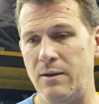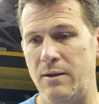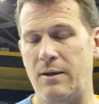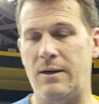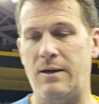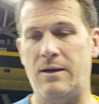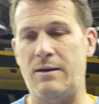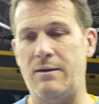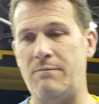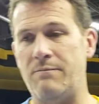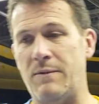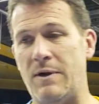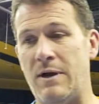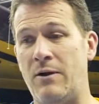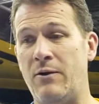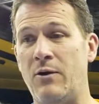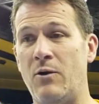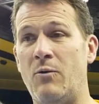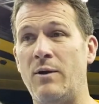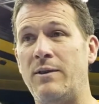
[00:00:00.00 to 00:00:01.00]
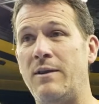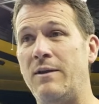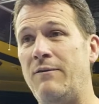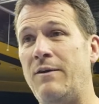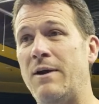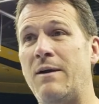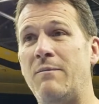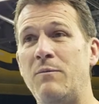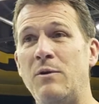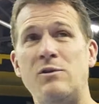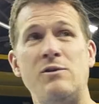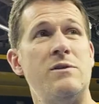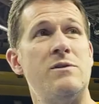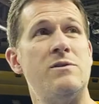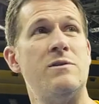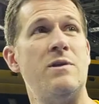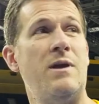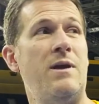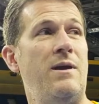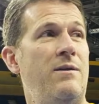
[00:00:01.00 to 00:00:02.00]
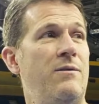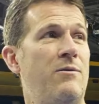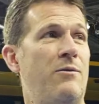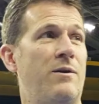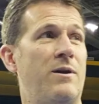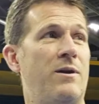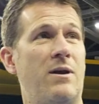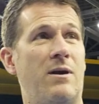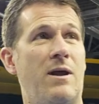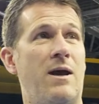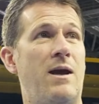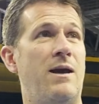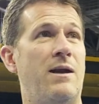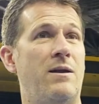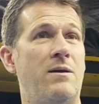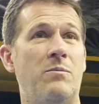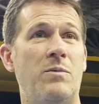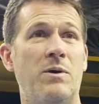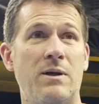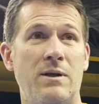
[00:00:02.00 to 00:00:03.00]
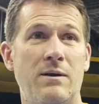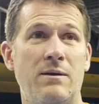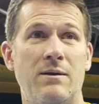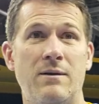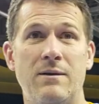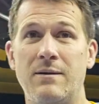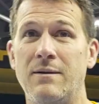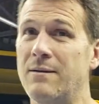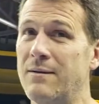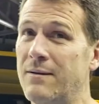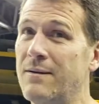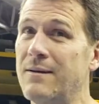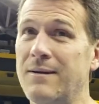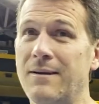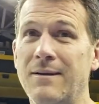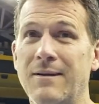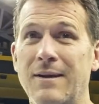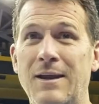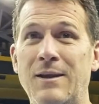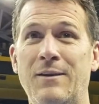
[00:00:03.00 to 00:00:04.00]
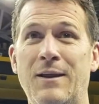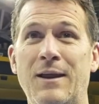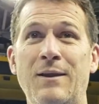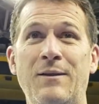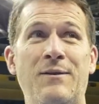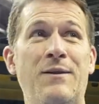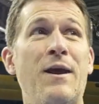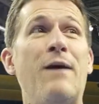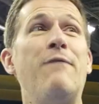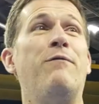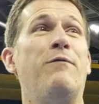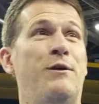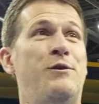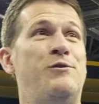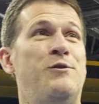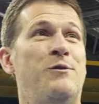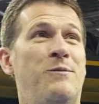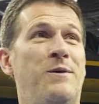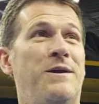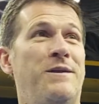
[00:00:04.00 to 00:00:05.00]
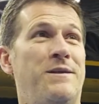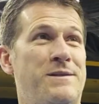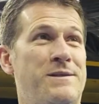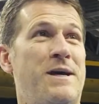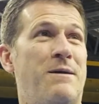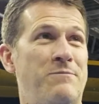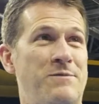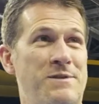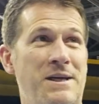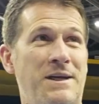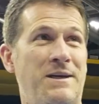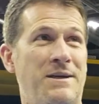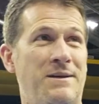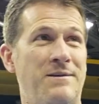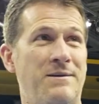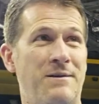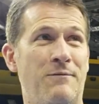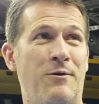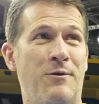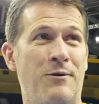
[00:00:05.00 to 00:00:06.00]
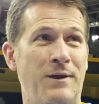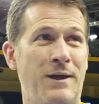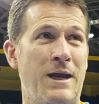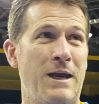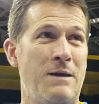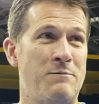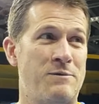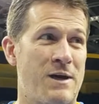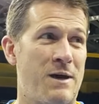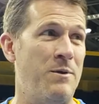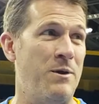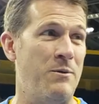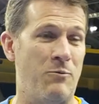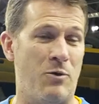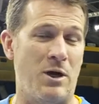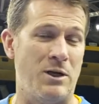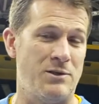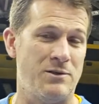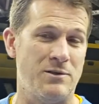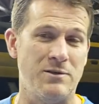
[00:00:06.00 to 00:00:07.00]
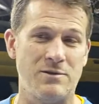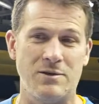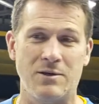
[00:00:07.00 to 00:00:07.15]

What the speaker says: I don't know what they've got Michigan State and North Carolina, but they definitely should be in the top 10 of all the games I've been watching.